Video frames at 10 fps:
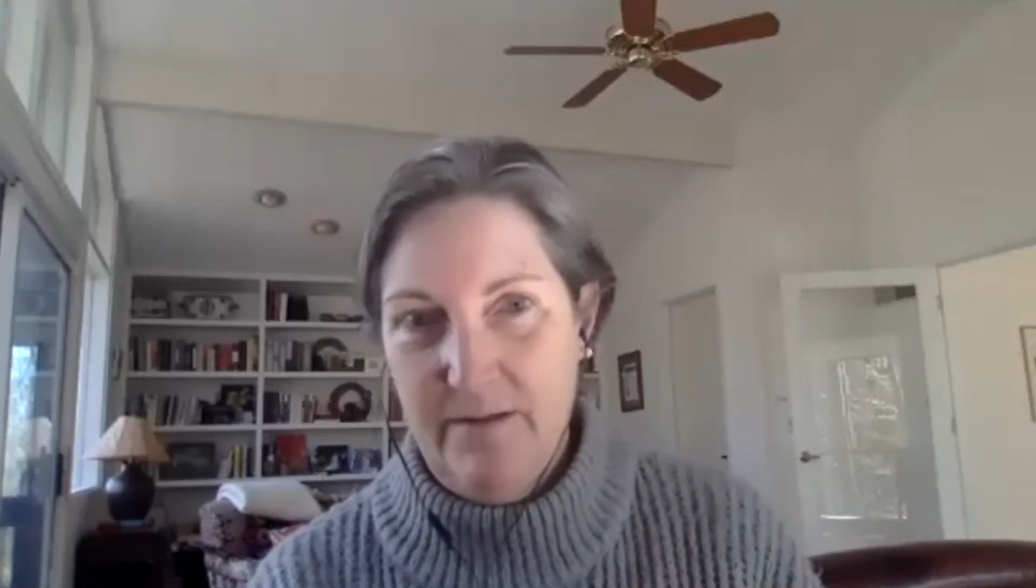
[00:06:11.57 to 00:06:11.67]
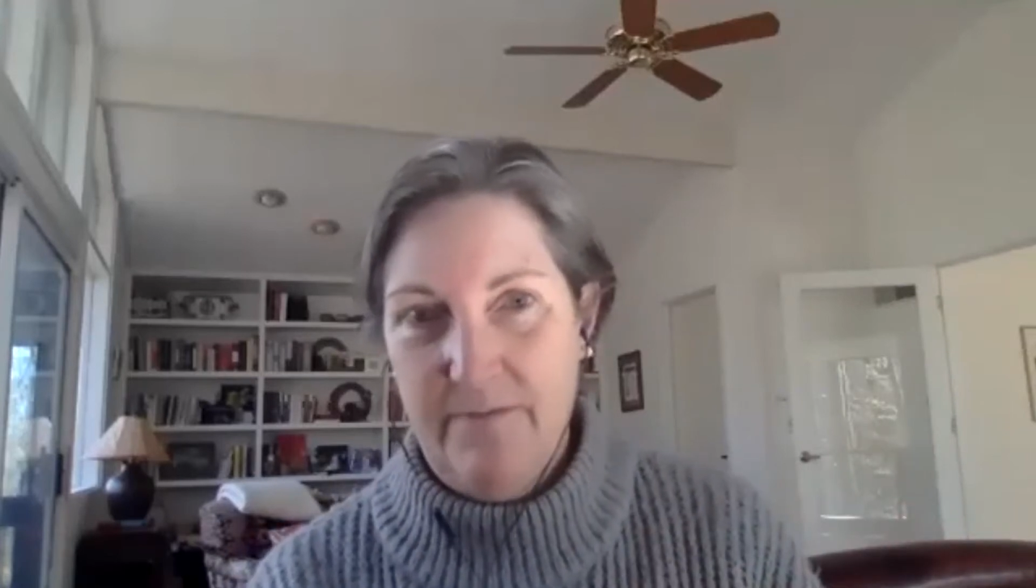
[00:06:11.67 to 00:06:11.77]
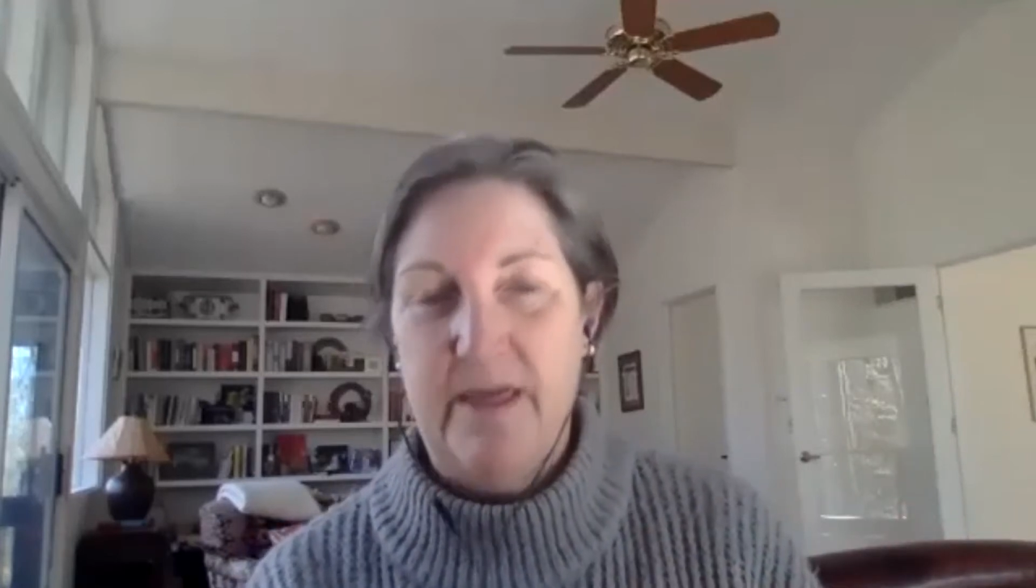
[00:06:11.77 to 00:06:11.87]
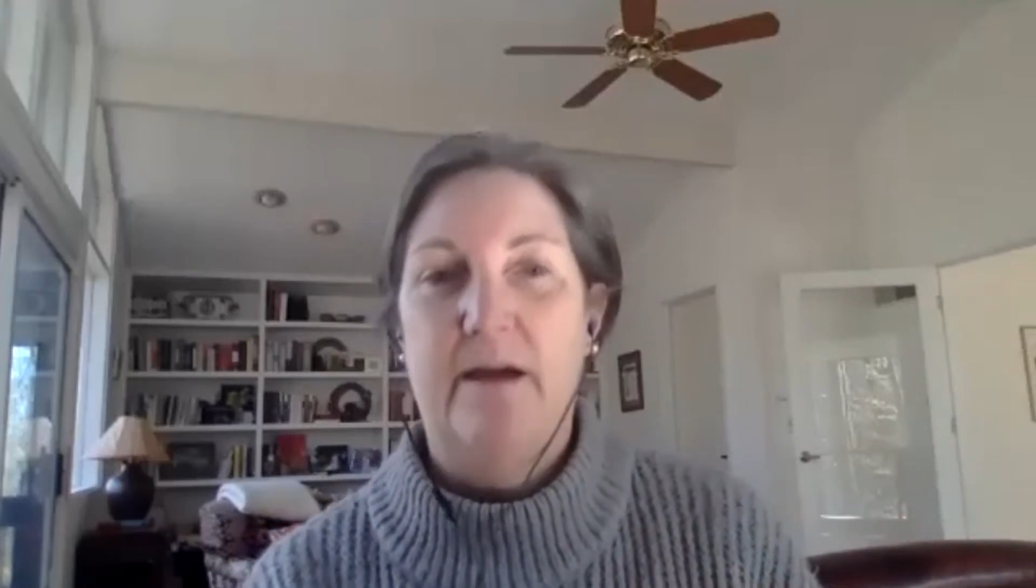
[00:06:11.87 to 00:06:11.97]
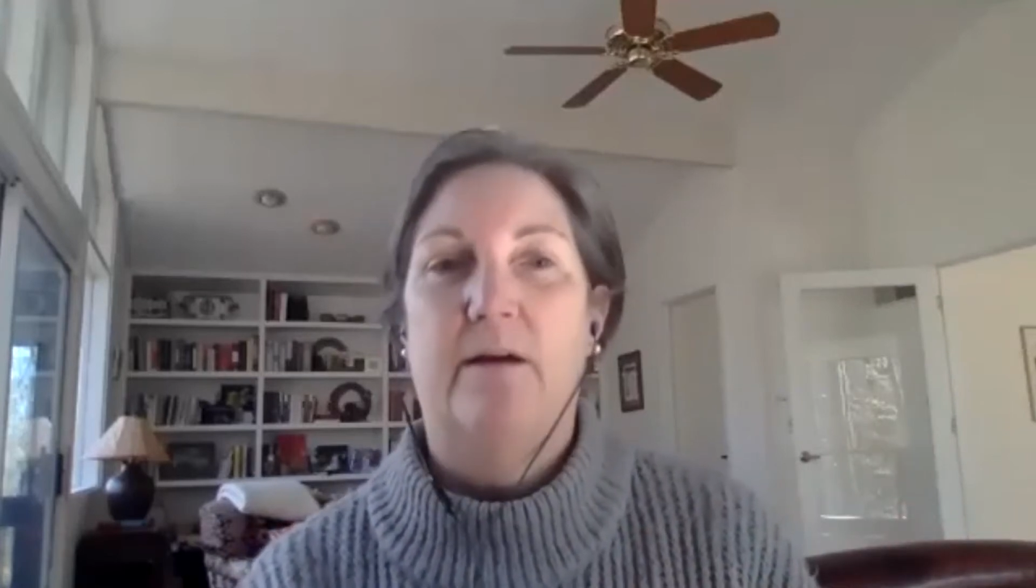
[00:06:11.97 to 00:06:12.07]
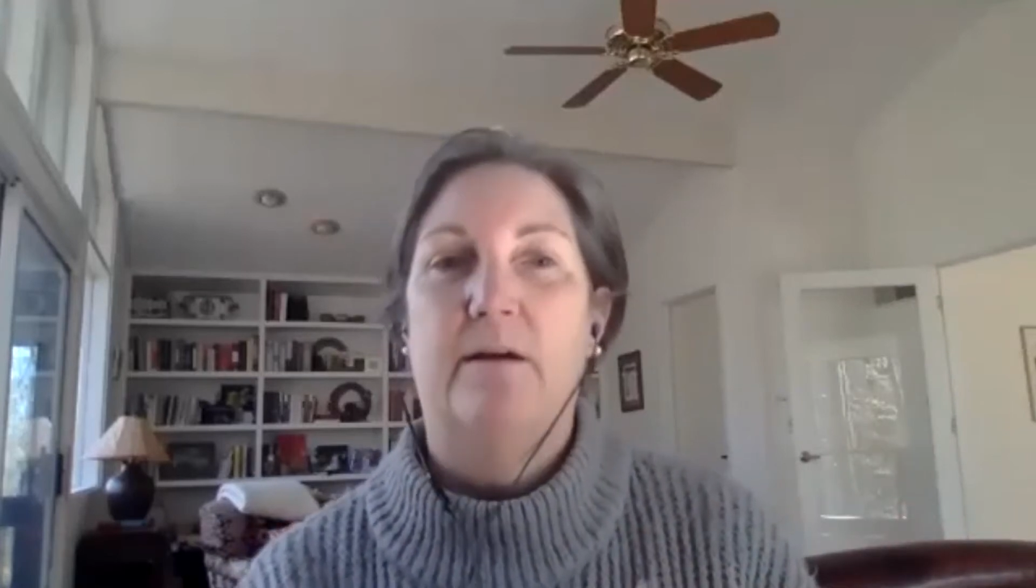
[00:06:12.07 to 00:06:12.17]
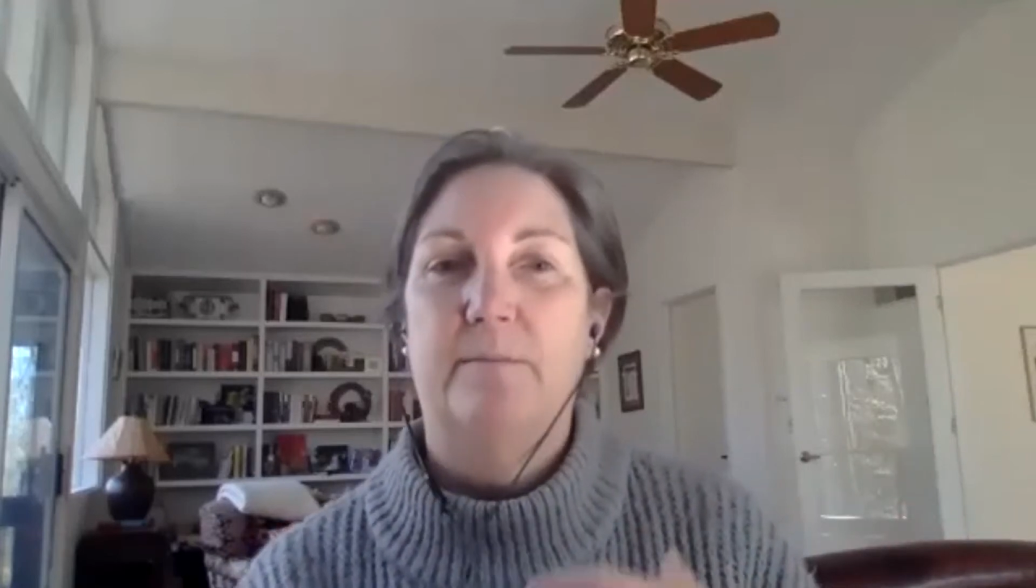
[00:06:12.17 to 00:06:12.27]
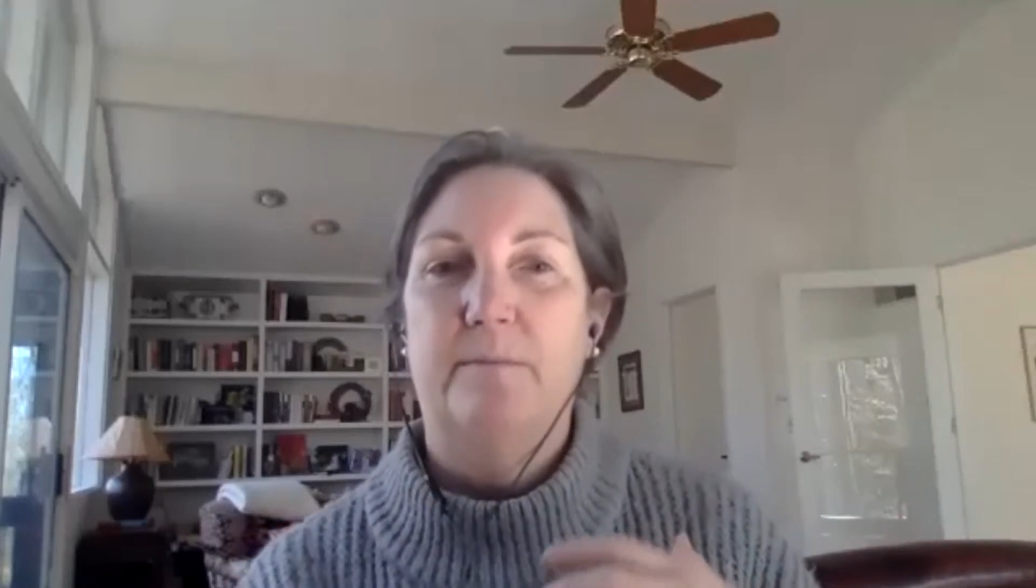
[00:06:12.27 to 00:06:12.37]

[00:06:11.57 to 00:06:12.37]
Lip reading: They are